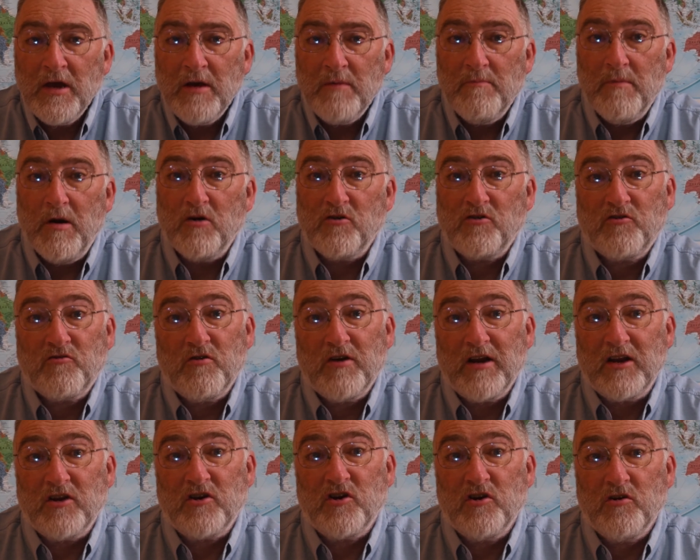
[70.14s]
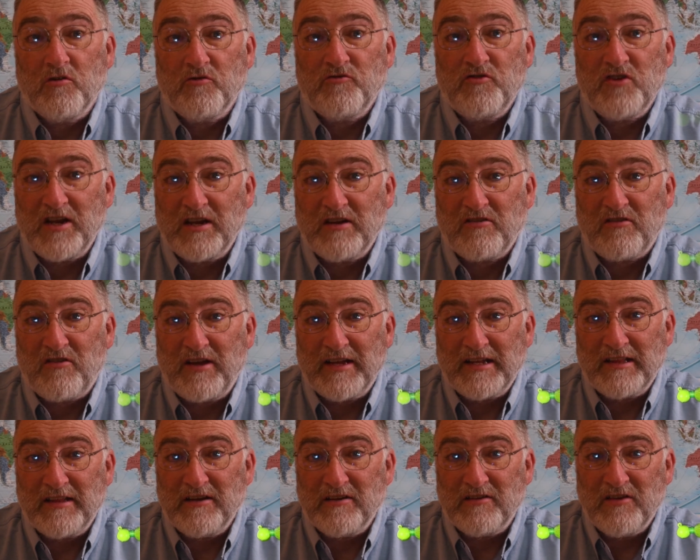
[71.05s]
Most traditional jigs
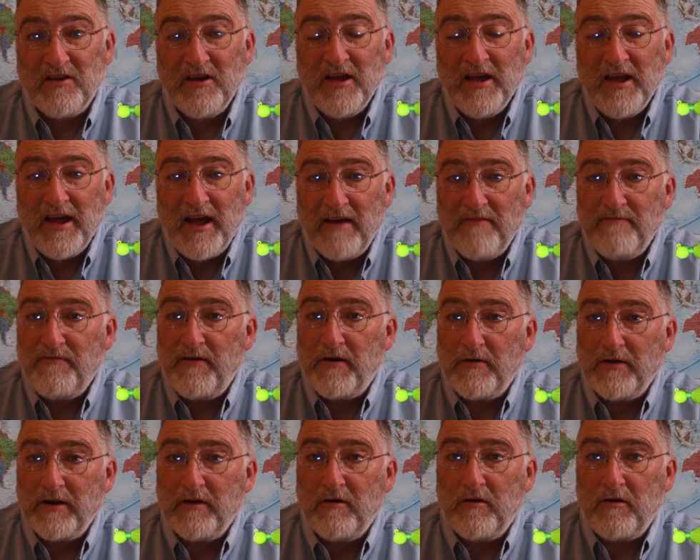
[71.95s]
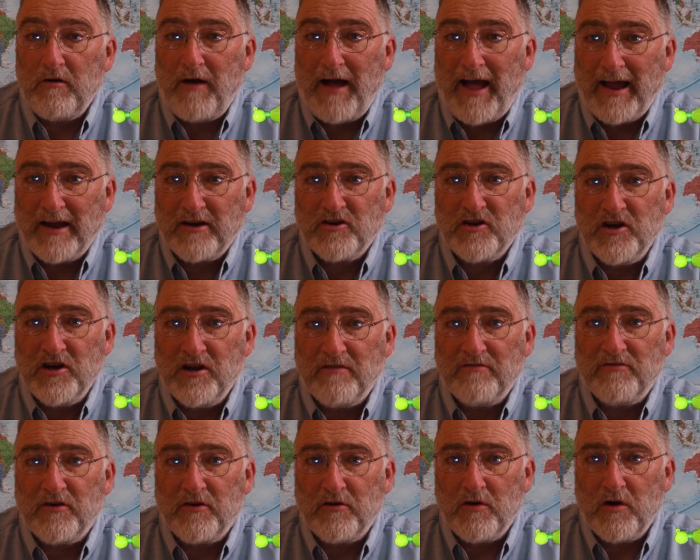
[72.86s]
like this have very little action
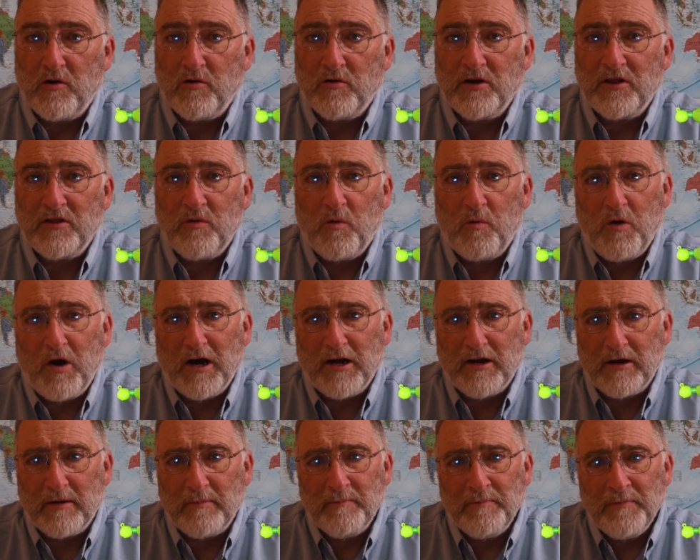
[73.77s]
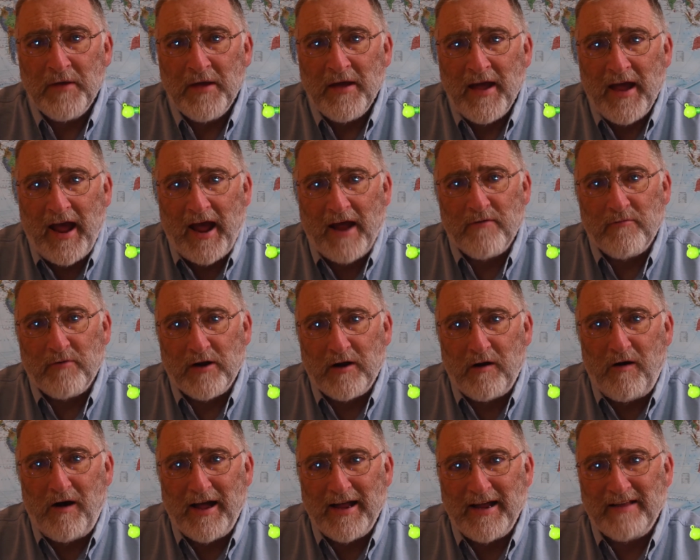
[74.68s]
of their own in the water and
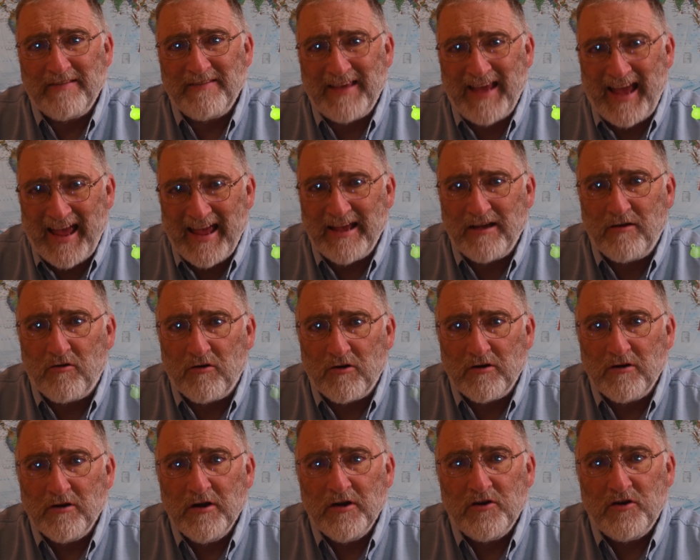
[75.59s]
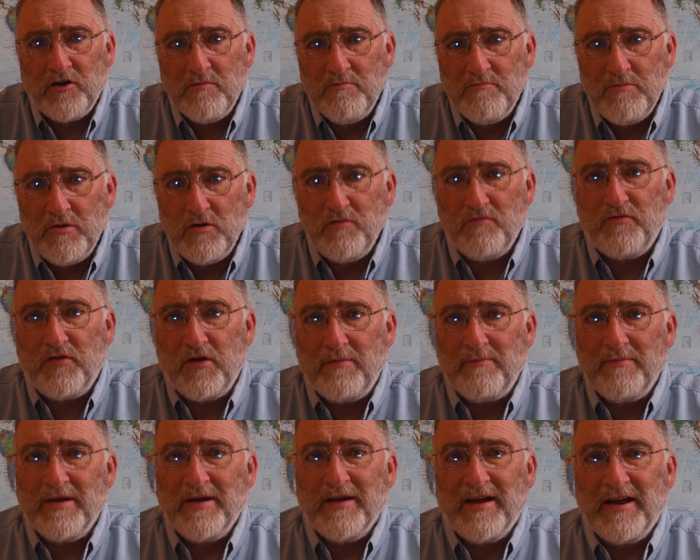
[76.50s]
rely on the angler to move
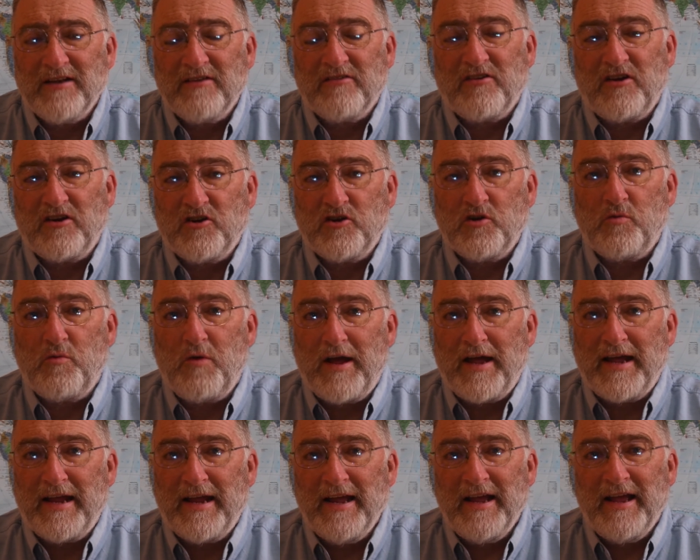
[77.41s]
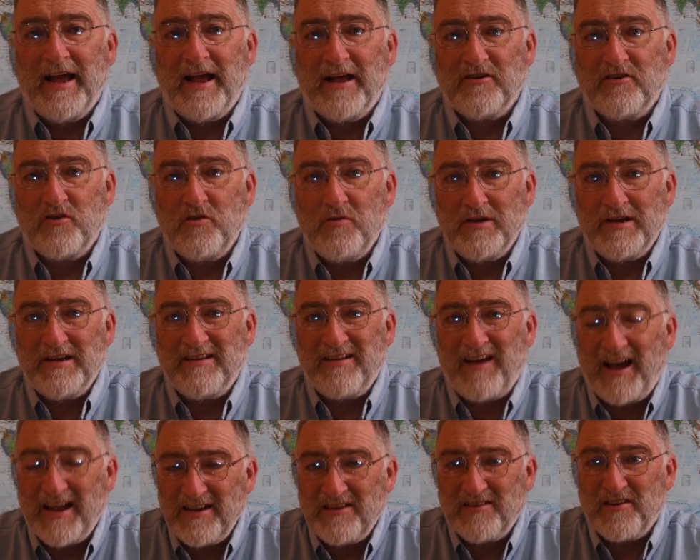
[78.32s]
them in such a way as to
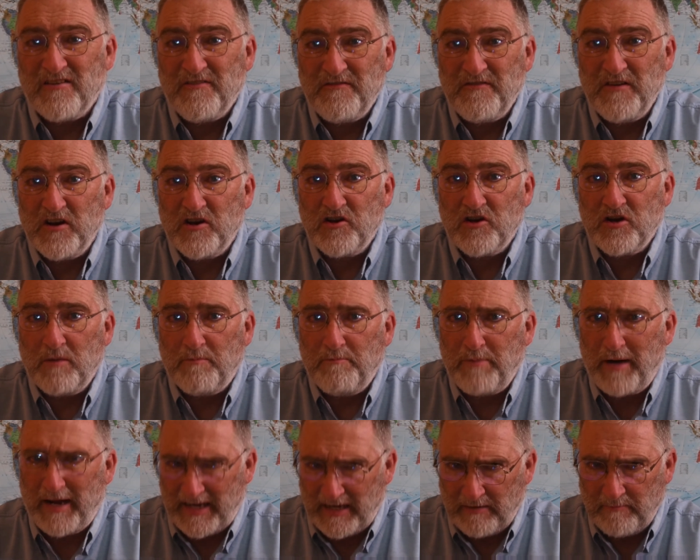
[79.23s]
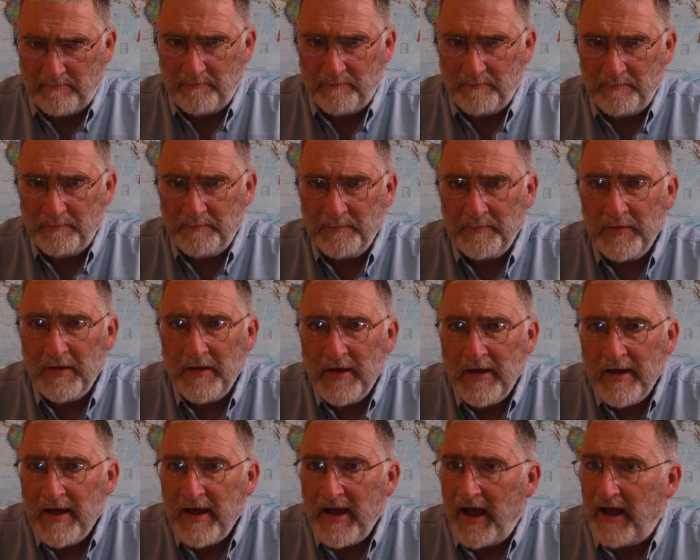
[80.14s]
entice a fish to bite.
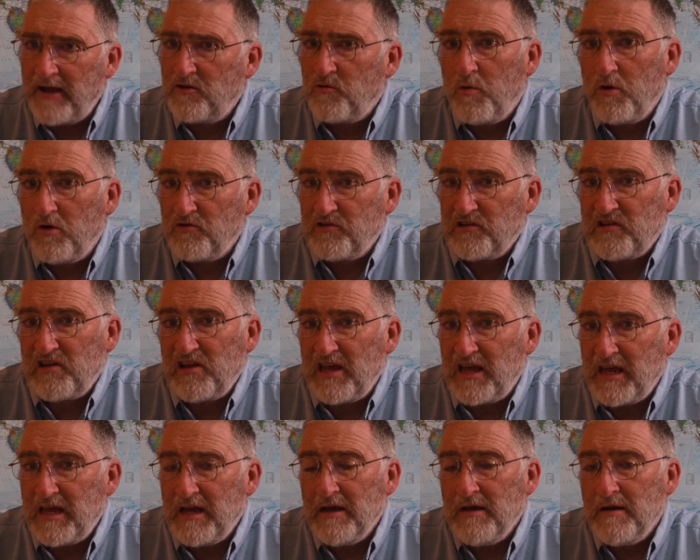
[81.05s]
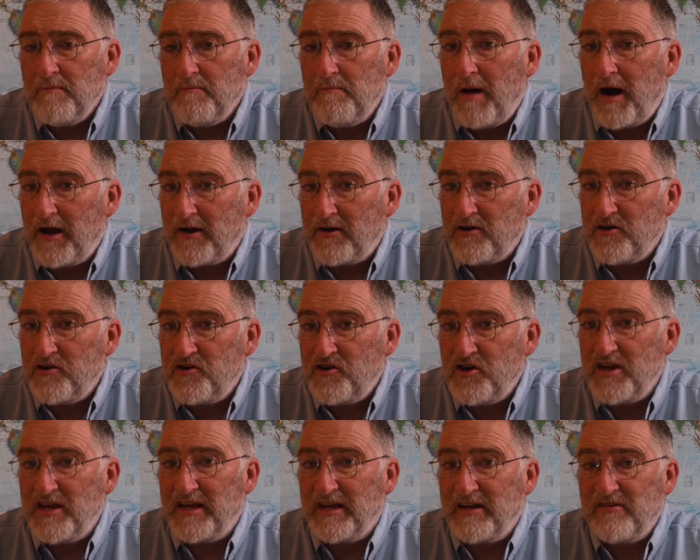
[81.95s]
As we'll see, modern
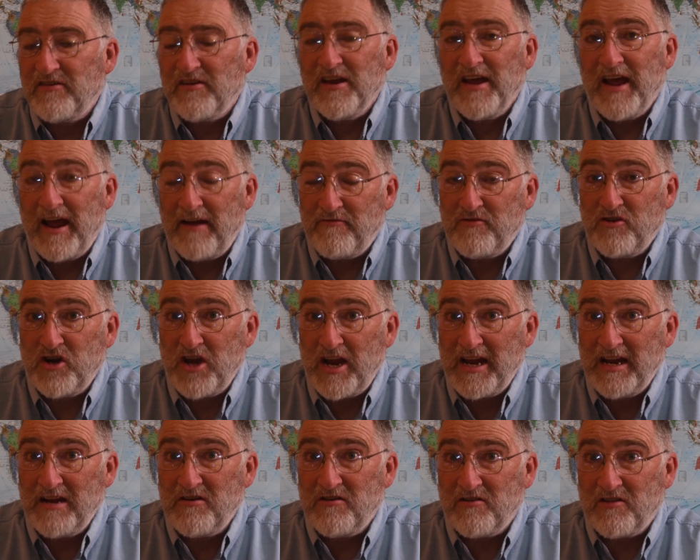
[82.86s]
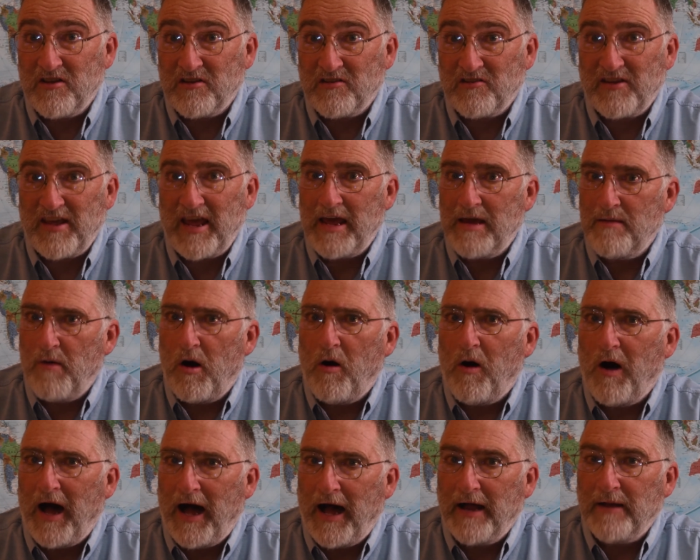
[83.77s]
jigs have changed this game a
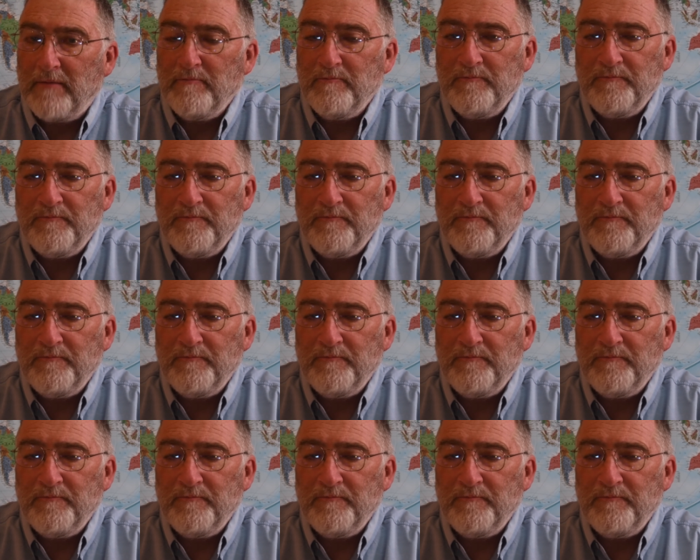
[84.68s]
lot.